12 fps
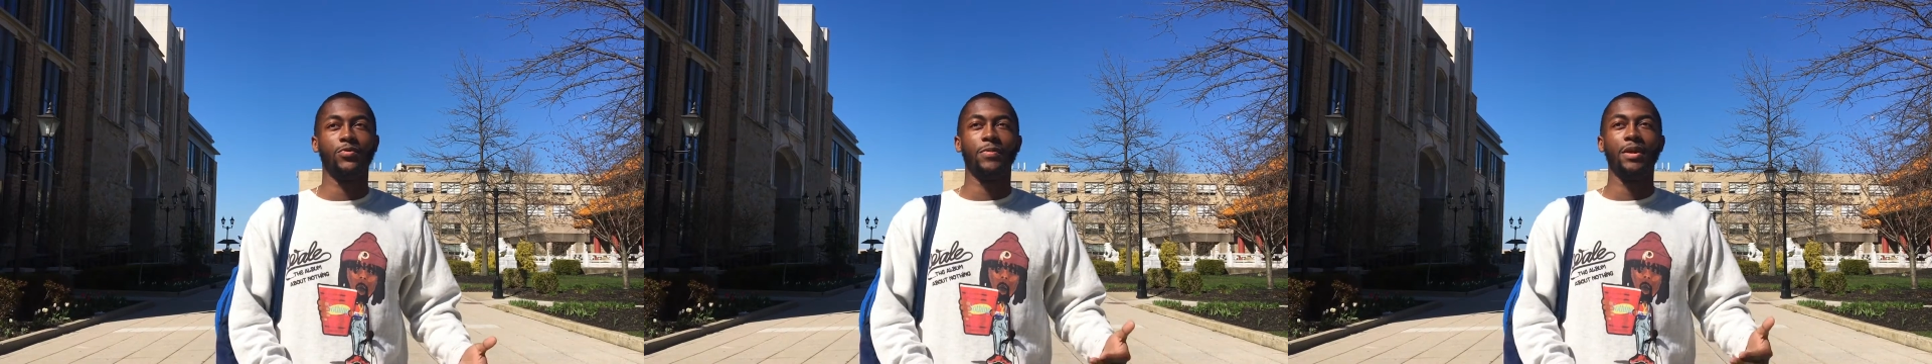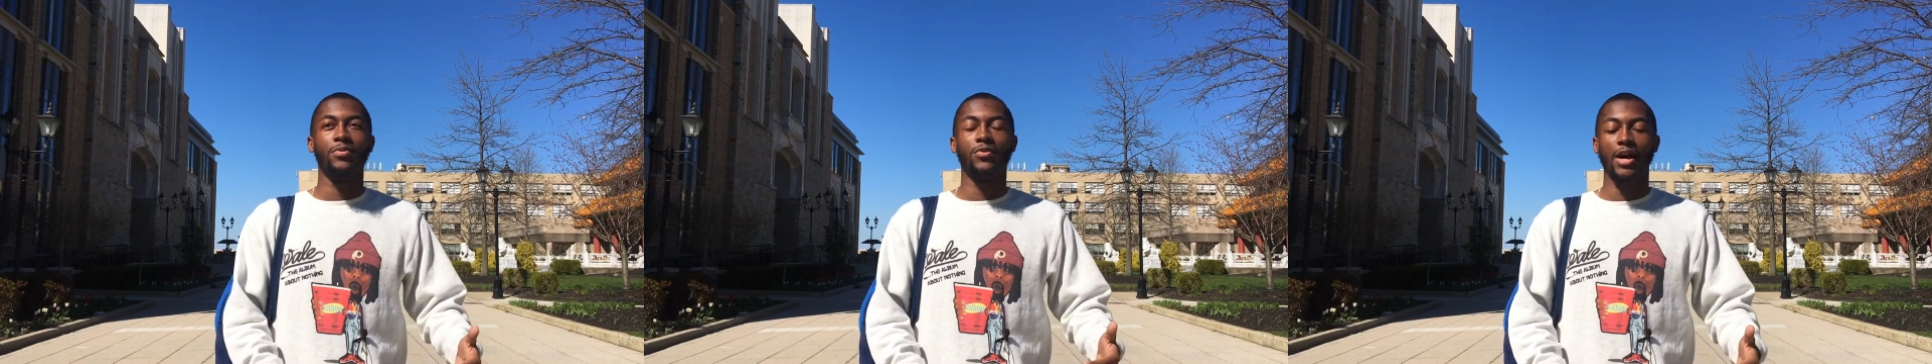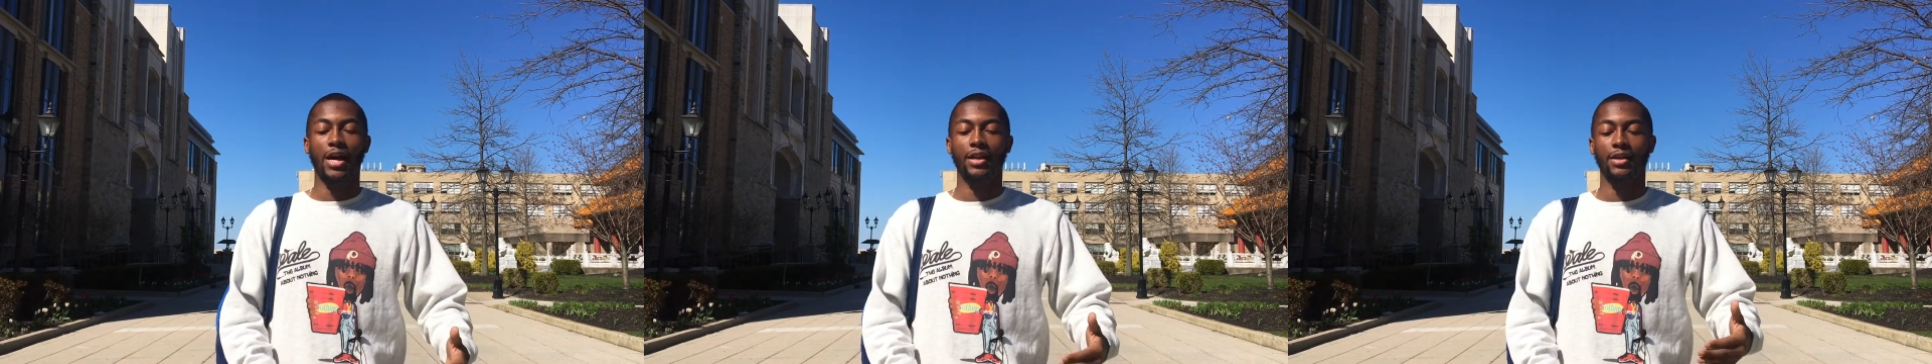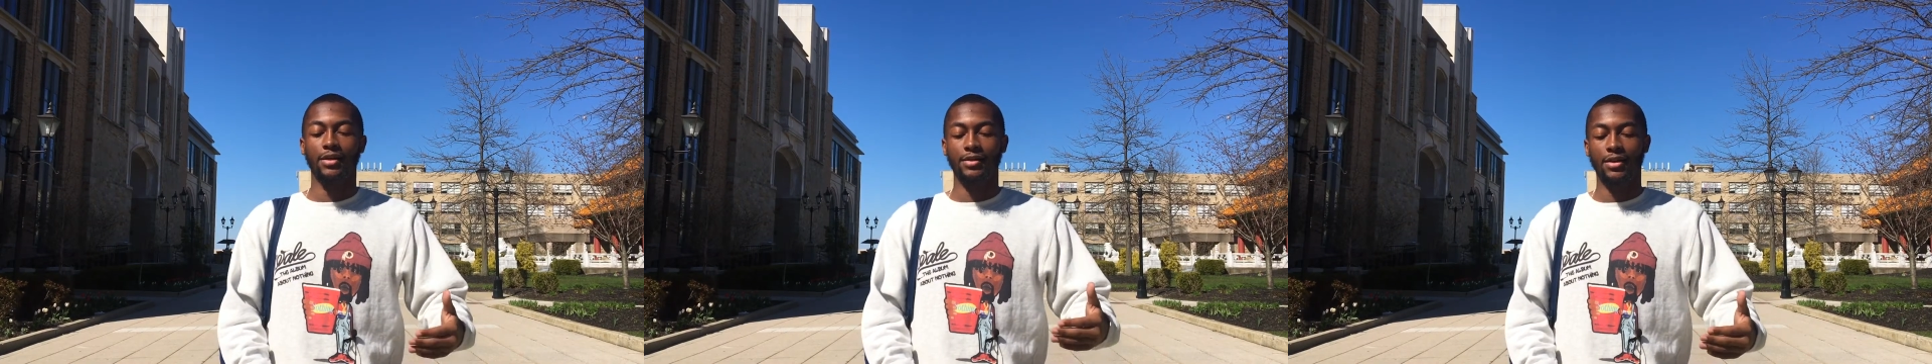when people kind
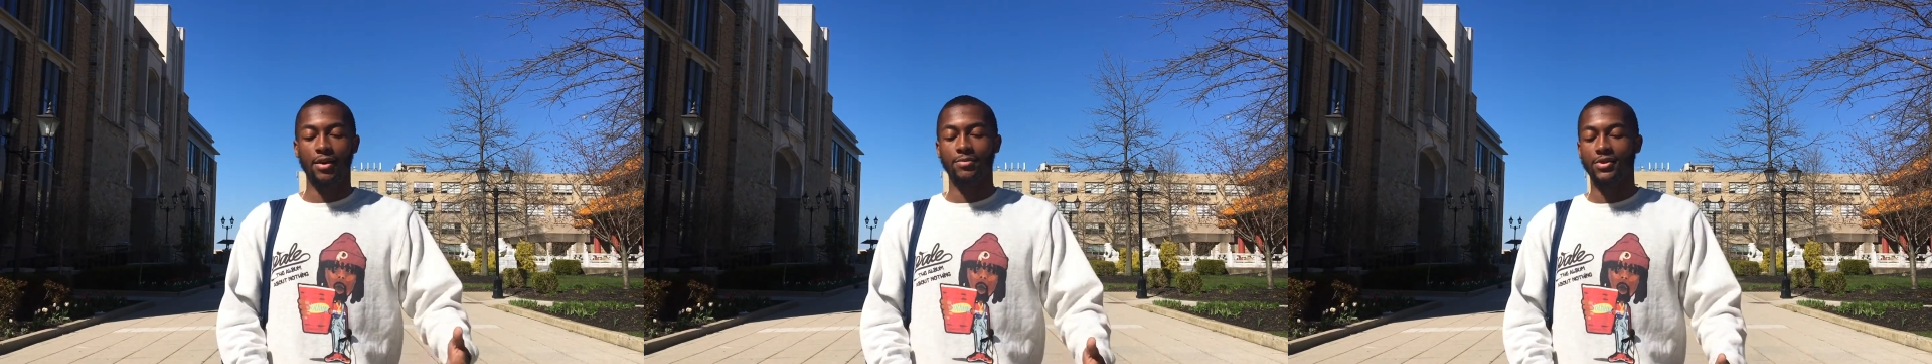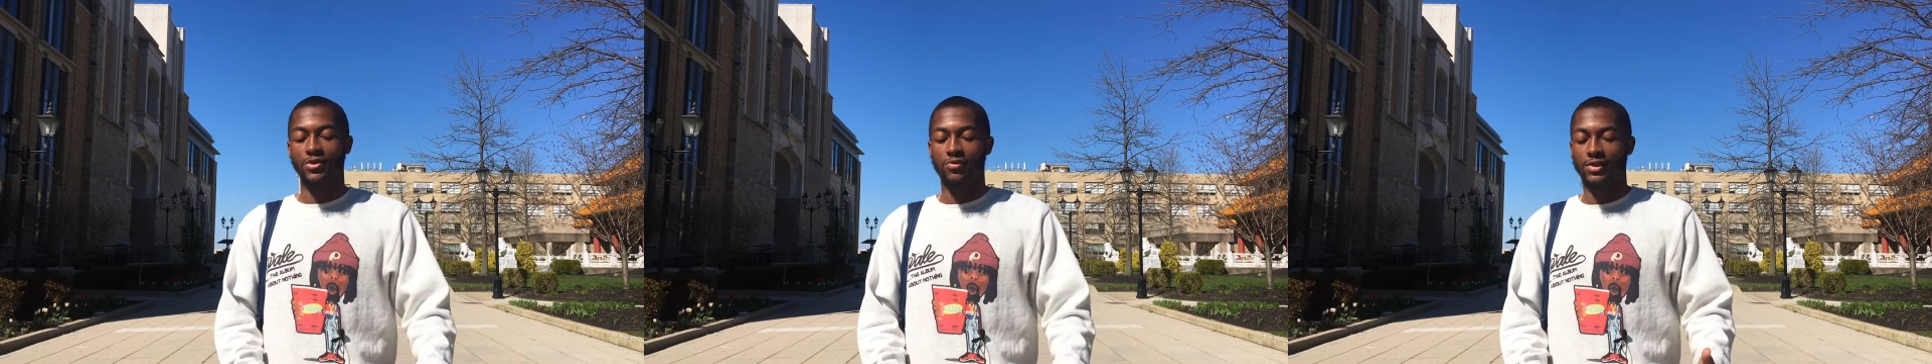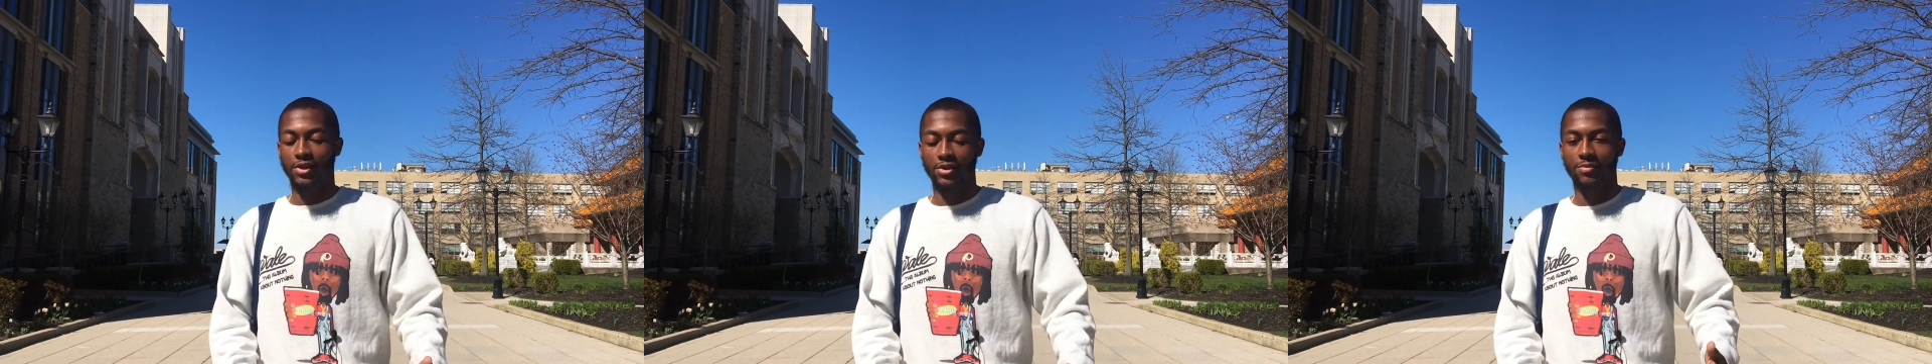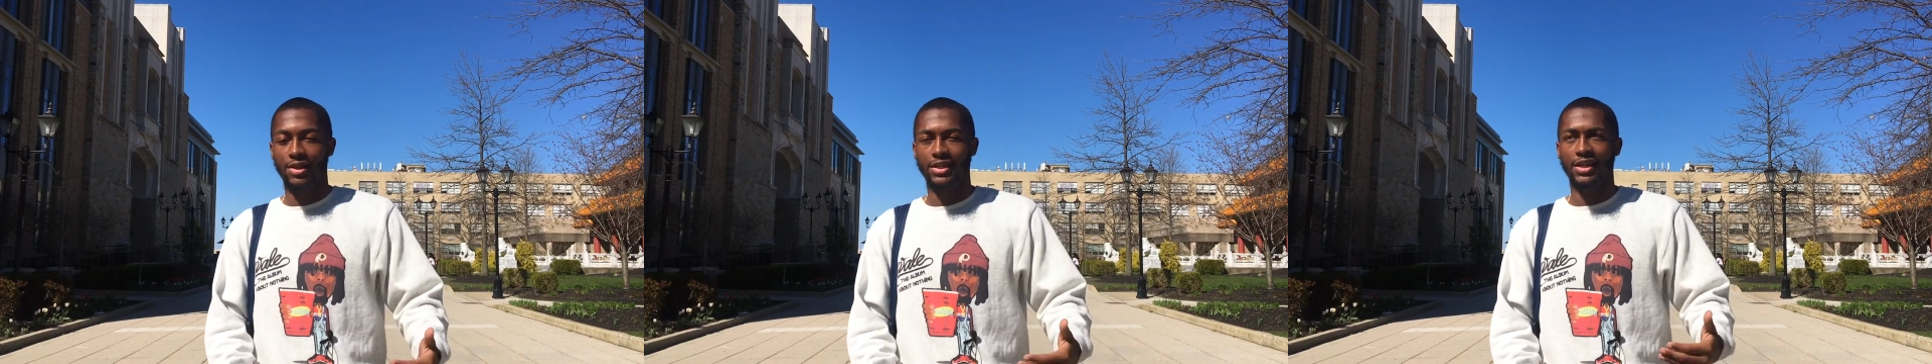of come to you and tell
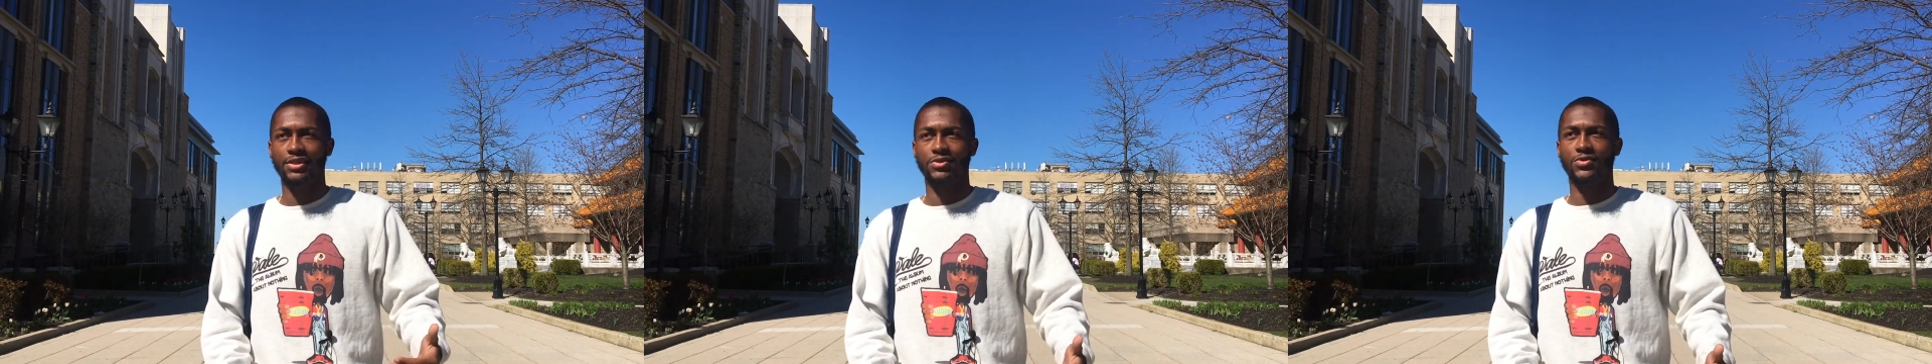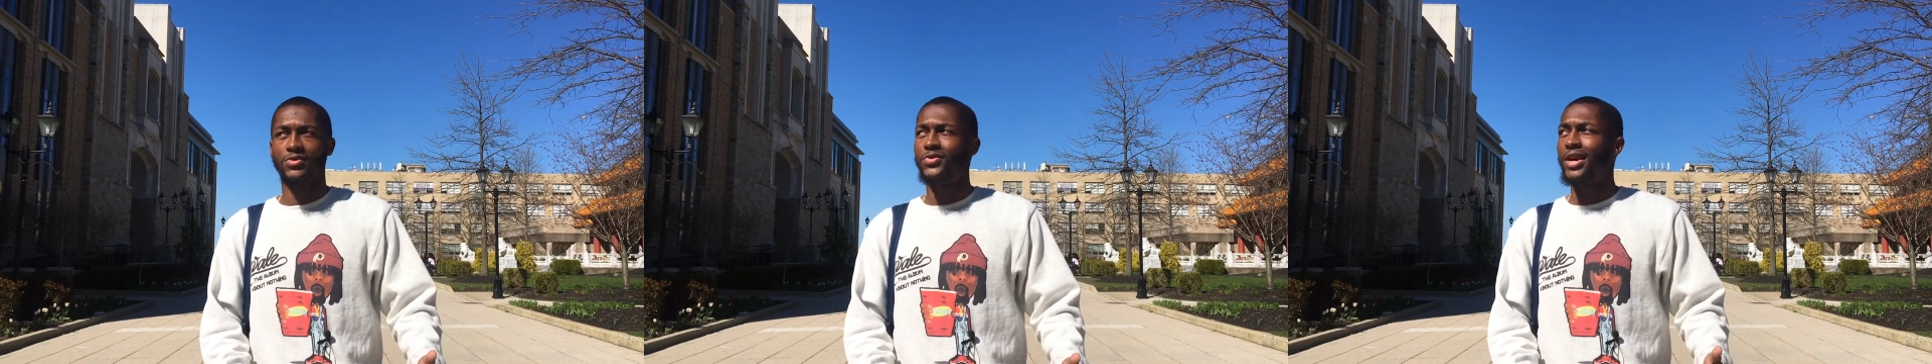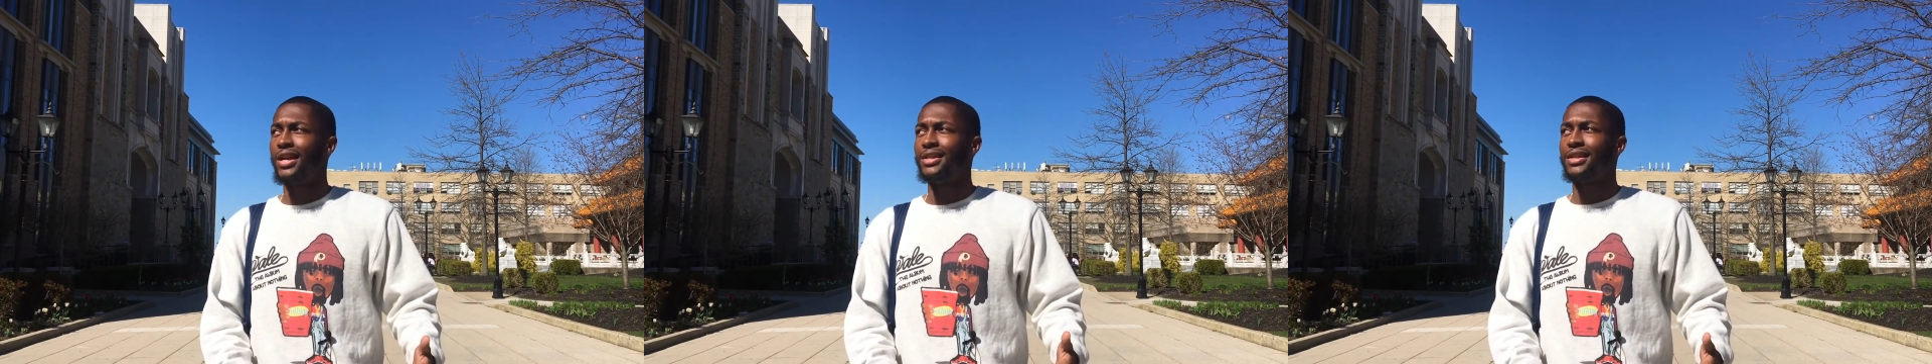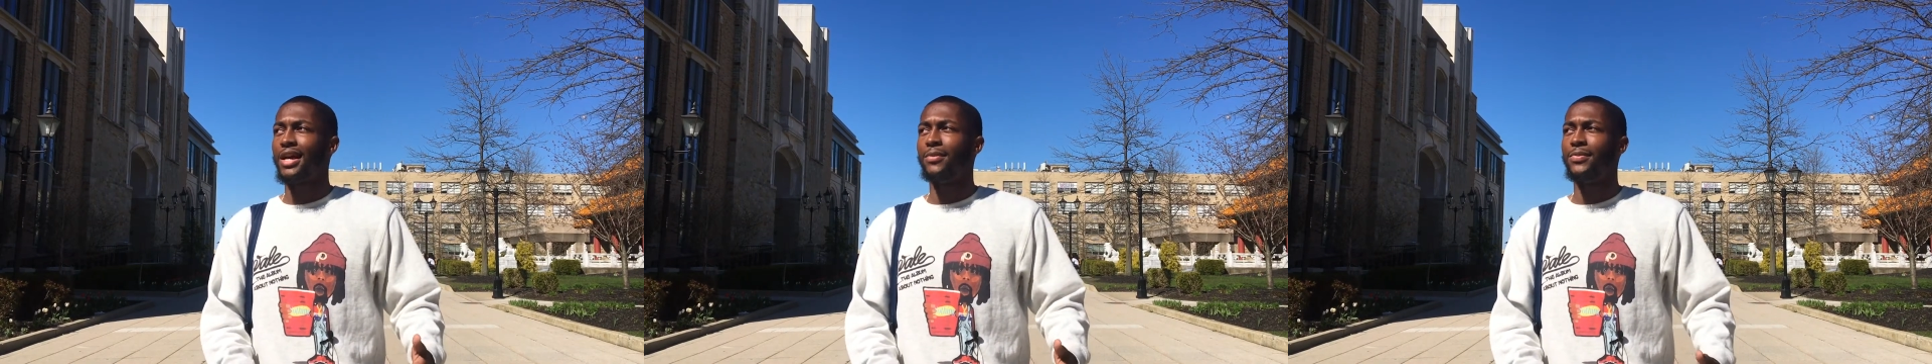you about the issues you kind of
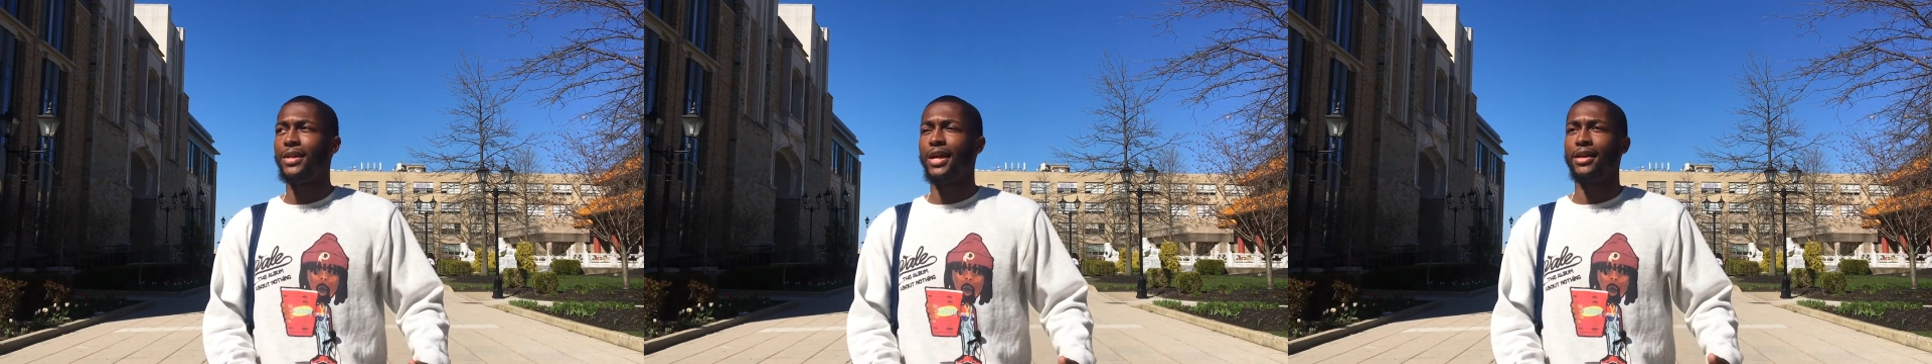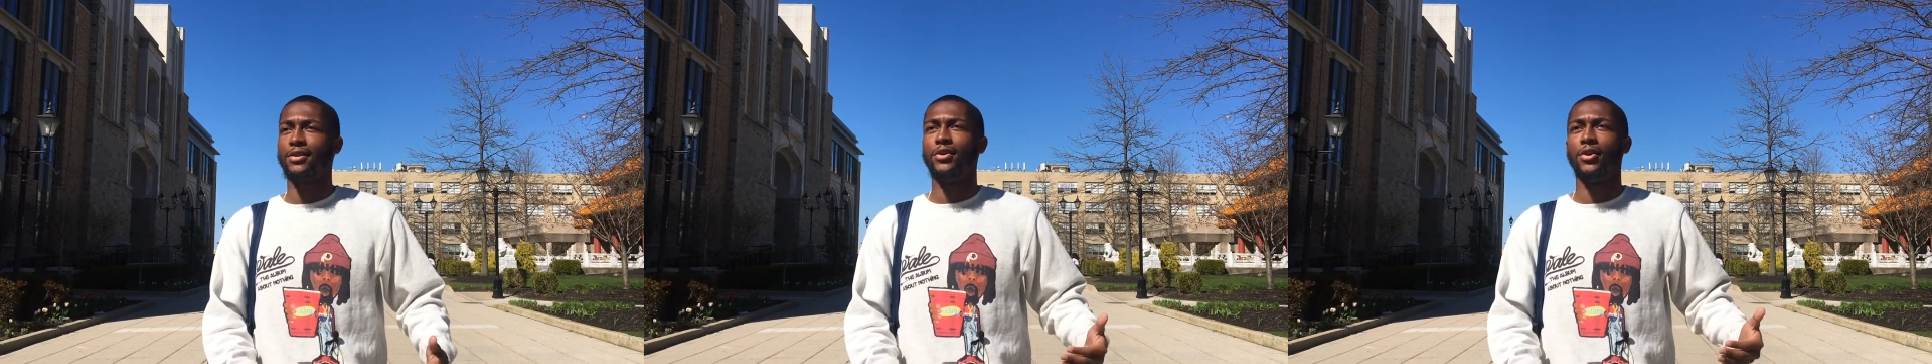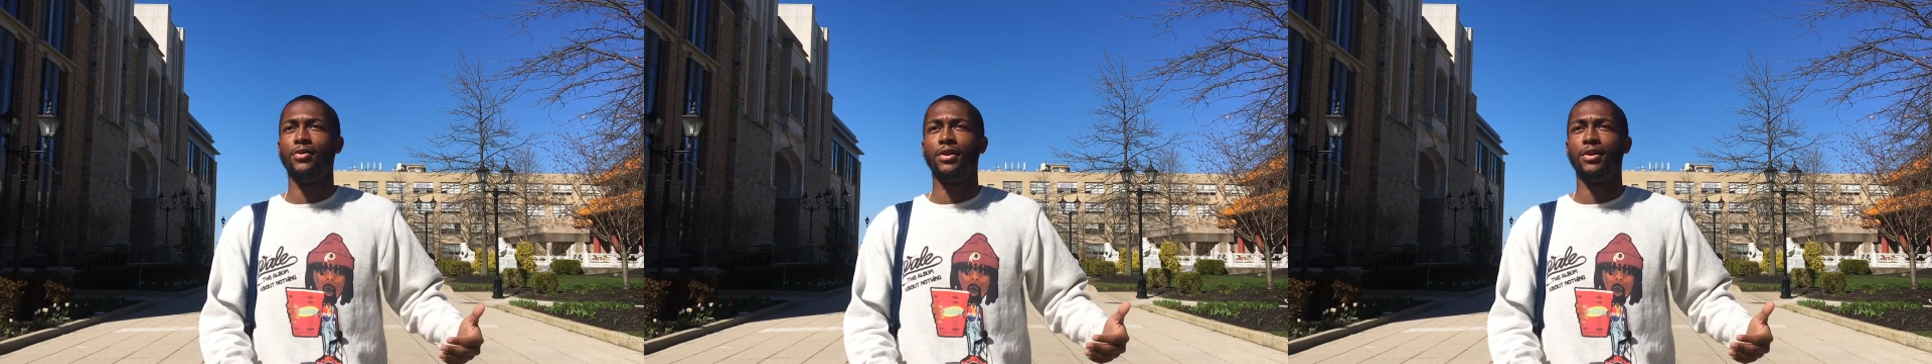just got to be like you know